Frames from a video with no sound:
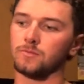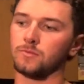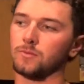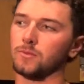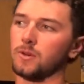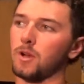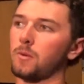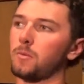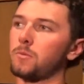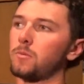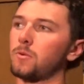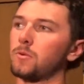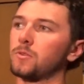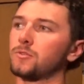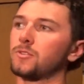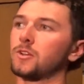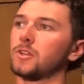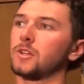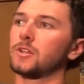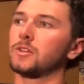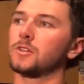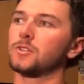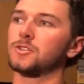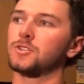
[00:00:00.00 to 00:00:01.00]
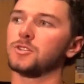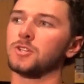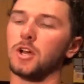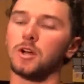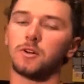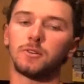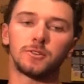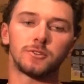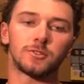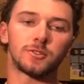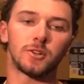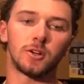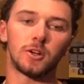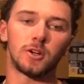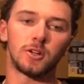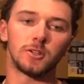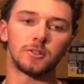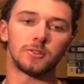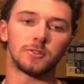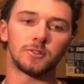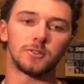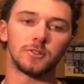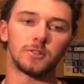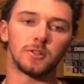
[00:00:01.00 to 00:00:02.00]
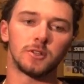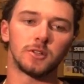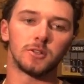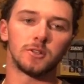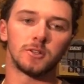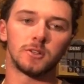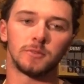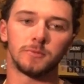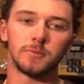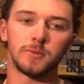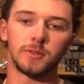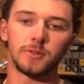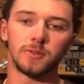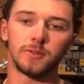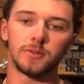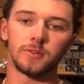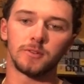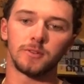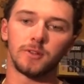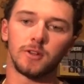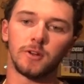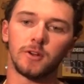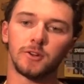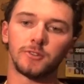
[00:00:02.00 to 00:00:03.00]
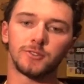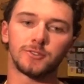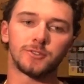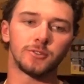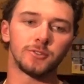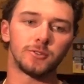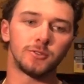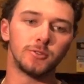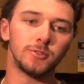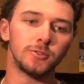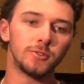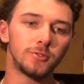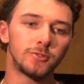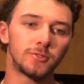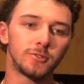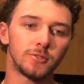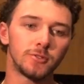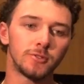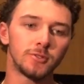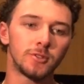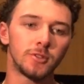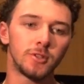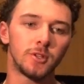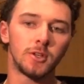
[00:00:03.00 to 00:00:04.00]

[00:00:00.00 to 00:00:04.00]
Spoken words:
Probably once I get in the shower, it's gone, you know. I mean, it hurts to lose,